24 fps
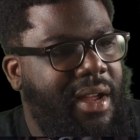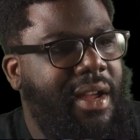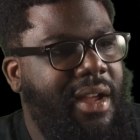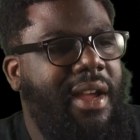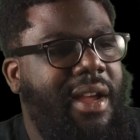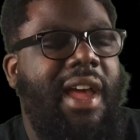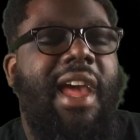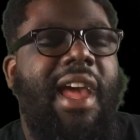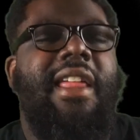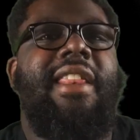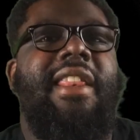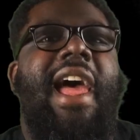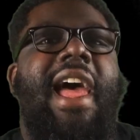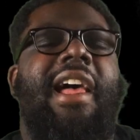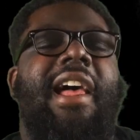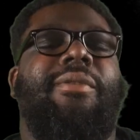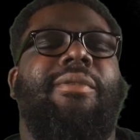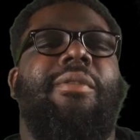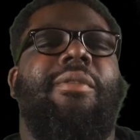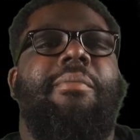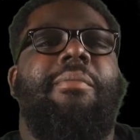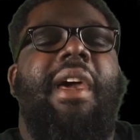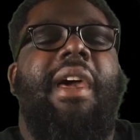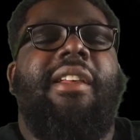And that's
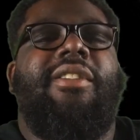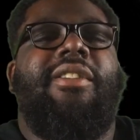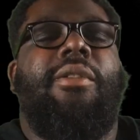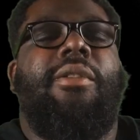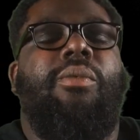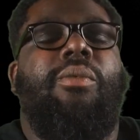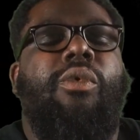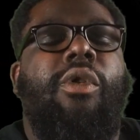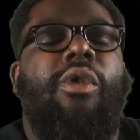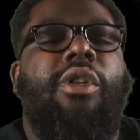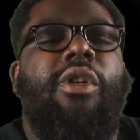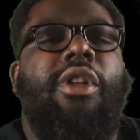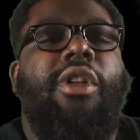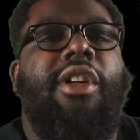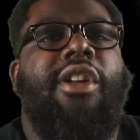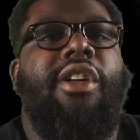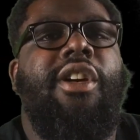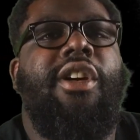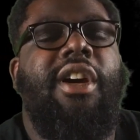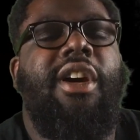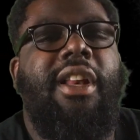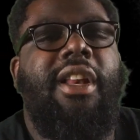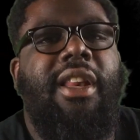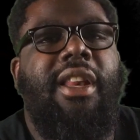what makes a really
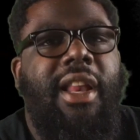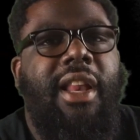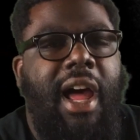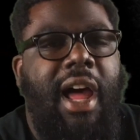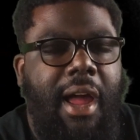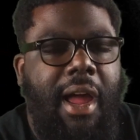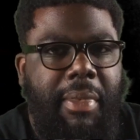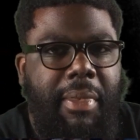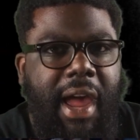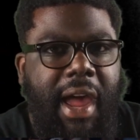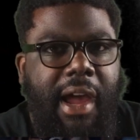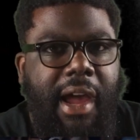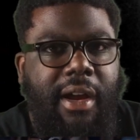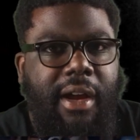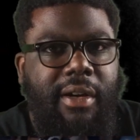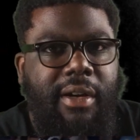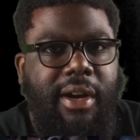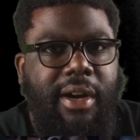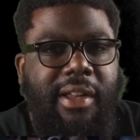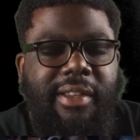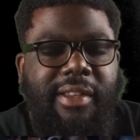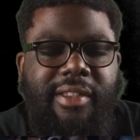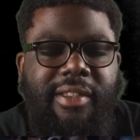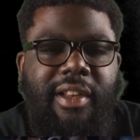good linebacker,
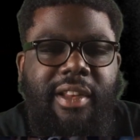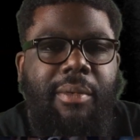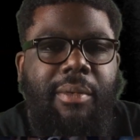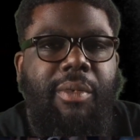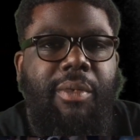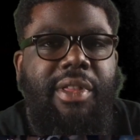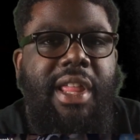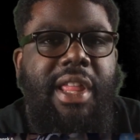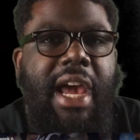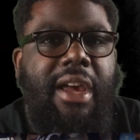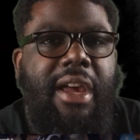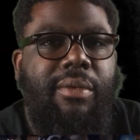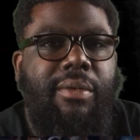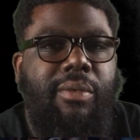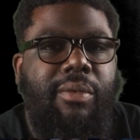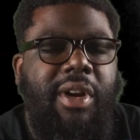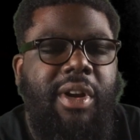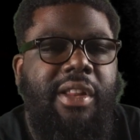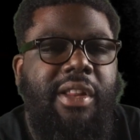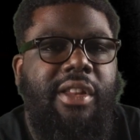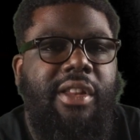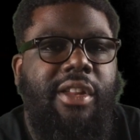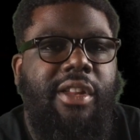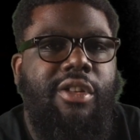is someone that can
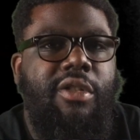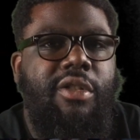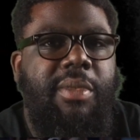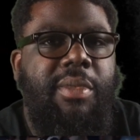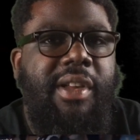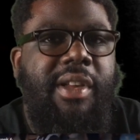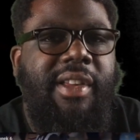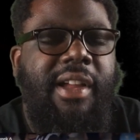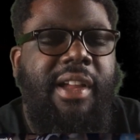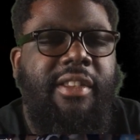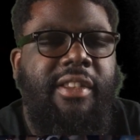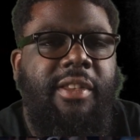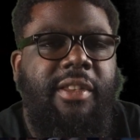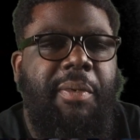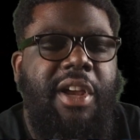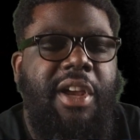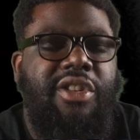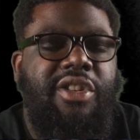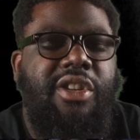read the QB's eyes, especially